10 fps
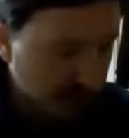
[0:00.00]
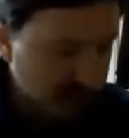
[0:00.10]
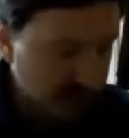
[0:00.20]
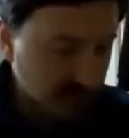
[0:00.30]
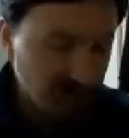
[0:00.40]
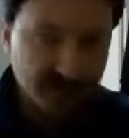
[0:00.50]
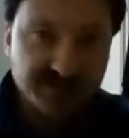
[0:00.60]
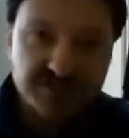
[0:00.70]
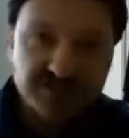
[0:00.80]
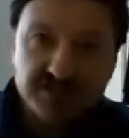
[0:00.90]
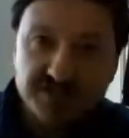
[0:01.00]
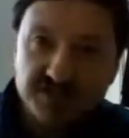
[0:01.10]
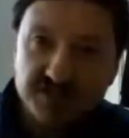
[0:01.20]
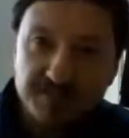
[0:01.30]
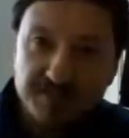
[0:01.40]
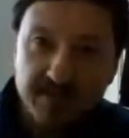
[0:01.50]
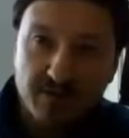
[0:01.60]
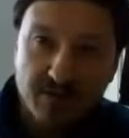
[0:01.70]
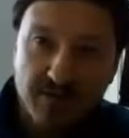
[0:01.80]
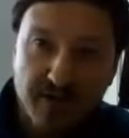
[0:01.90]
if that's all right. Then, just, just to pick you
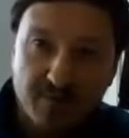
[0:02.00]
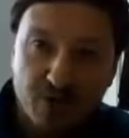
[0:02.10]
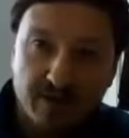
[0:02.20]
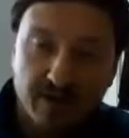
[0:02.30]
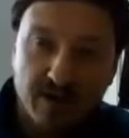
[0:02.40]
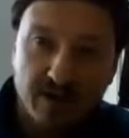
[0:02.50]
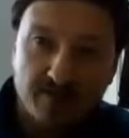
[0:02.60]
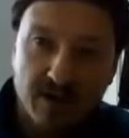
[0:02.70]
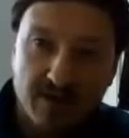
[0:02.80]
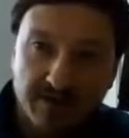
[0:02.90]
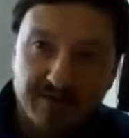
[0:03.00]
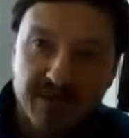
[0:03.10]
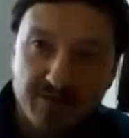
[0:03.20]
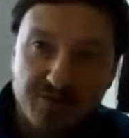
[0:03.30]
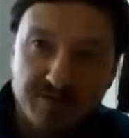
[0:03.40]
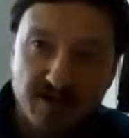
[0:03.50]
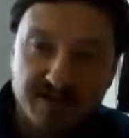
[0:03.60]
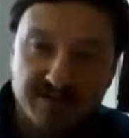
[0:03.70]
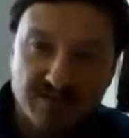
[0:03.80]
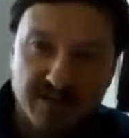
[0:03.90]
up on that point um, about the temporary
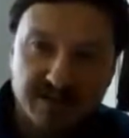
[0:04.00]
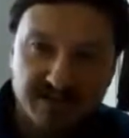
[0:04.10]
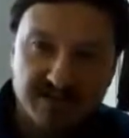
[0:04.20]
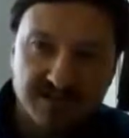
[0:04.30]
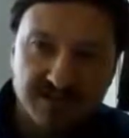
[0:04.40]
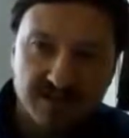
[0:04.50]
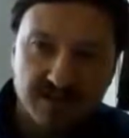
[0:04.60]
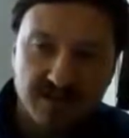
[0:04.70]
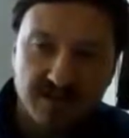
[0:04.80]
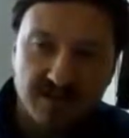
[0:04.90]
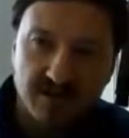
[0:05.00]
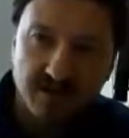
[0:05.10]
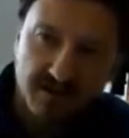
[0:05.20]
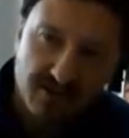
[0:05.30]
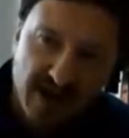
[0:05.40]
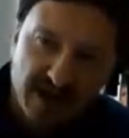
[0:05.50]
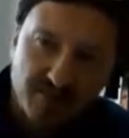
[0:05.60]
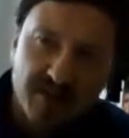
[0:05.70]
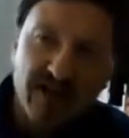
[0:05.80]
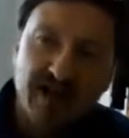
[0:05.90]
place of rest, because at the back of
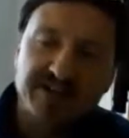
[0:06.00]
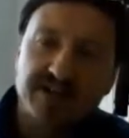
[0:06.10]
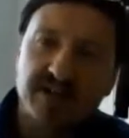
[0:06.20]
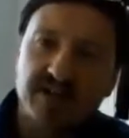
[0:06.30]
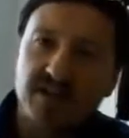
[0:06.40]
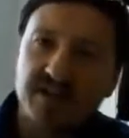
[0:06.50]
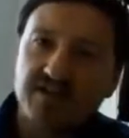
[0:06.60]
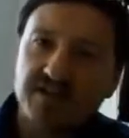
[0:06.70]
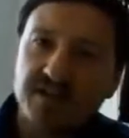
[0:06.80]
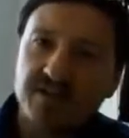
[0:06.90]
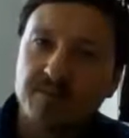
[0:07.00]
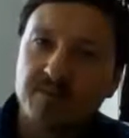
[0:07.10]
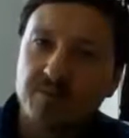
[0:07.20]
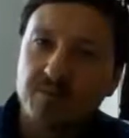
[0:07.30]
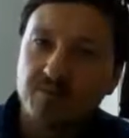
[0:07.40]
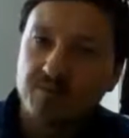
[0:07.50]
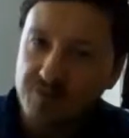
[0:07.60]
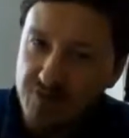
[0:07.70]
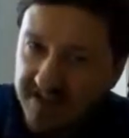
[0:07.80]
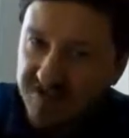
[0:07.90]
my head, it, the
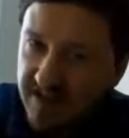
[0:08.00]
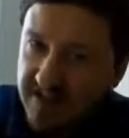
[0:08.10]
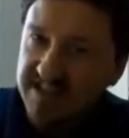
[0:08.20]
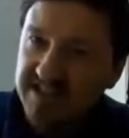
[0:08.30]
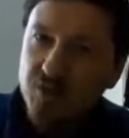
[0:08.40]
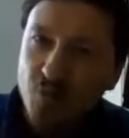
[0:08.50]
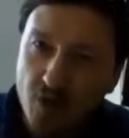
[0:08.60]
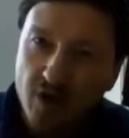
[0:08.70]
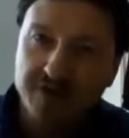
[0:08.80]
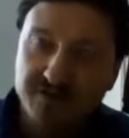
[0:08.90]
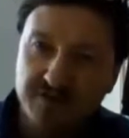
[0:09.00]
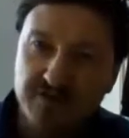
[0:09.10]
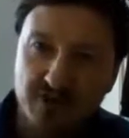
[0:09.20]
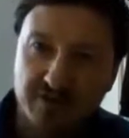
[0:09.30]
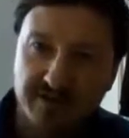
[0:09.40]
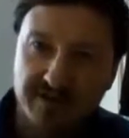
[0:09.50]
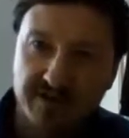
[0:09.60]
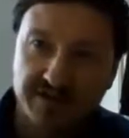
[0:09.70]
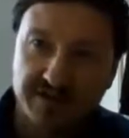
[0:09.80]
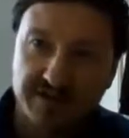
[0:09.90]
press release said it was for COVID
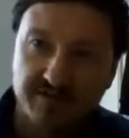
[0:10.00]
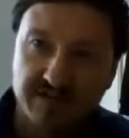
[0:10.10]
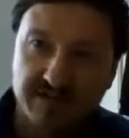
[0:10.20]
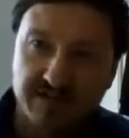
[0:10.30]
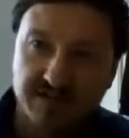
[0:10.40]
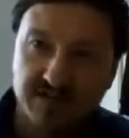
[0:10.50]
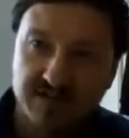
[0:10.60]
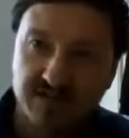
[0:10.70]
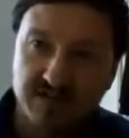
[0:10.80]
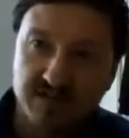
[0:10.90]
nineteen victims.